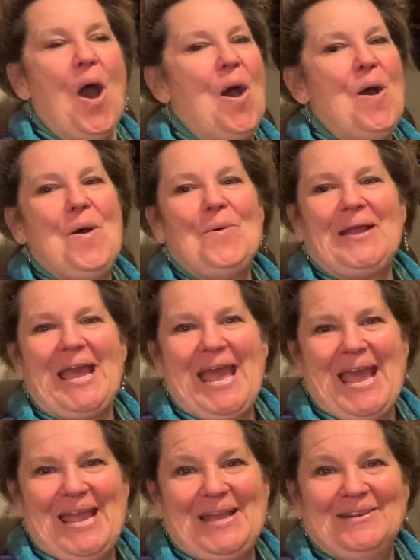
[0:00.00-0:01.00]

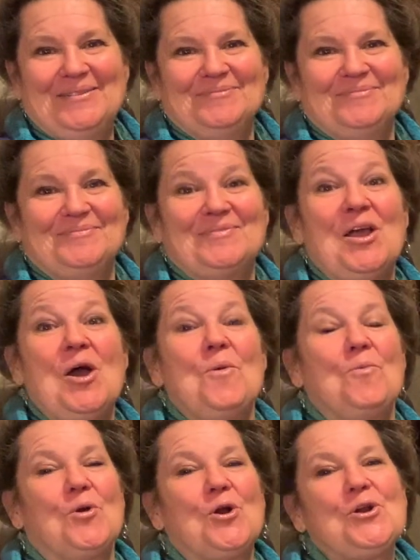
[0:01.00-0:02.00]
Okay.
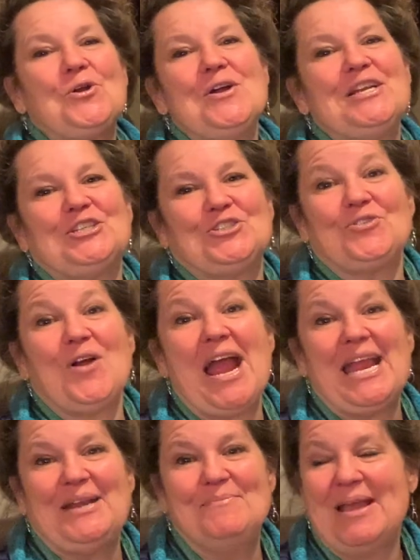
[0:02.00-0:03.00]
We're going to try
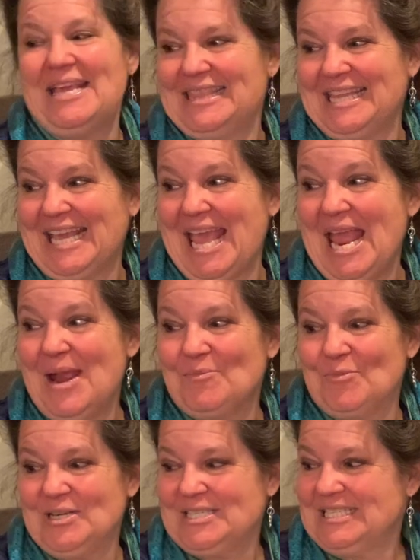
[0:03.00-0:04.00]
and make the
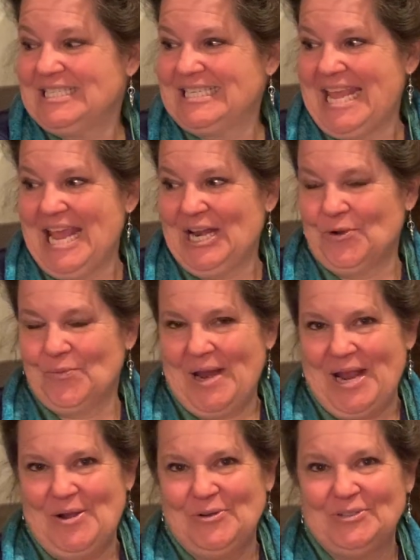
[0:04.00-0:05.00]
camera scan
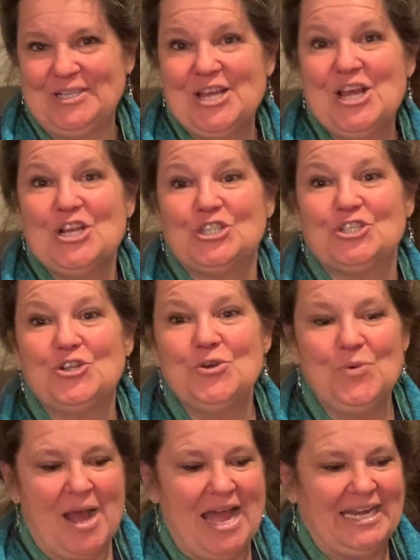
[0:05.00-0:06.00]
around
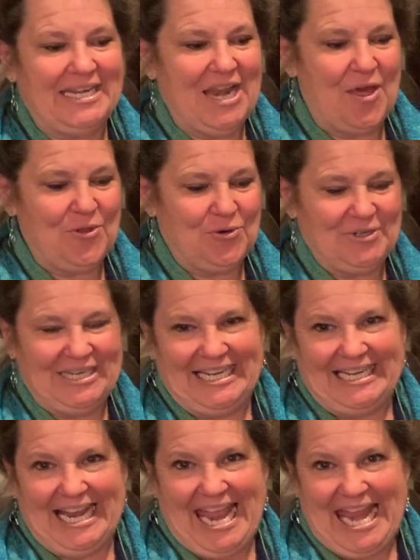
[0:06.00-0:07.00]
to another
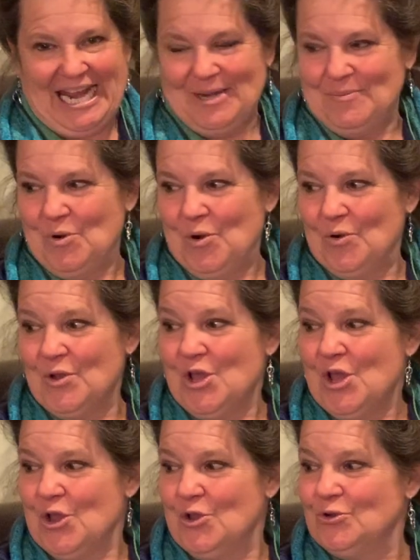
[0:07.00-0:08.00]
little animal
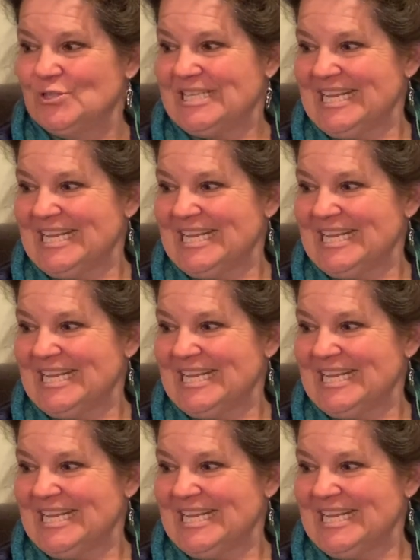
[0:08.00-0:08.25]
who's